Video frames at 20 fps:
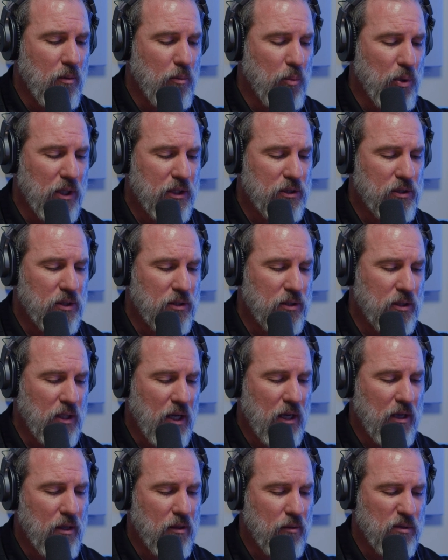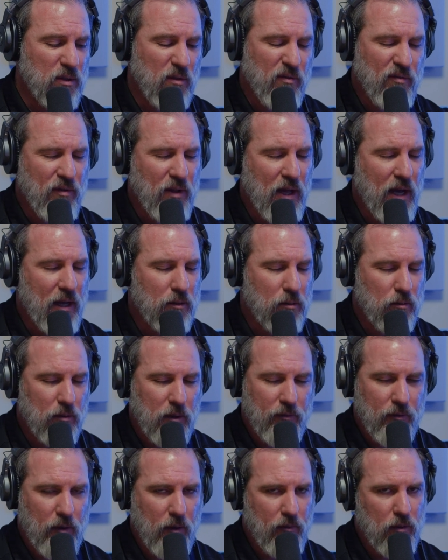But let's just say it was a flat
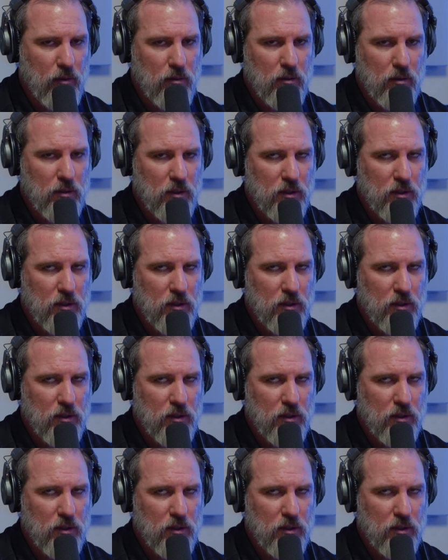$2,500.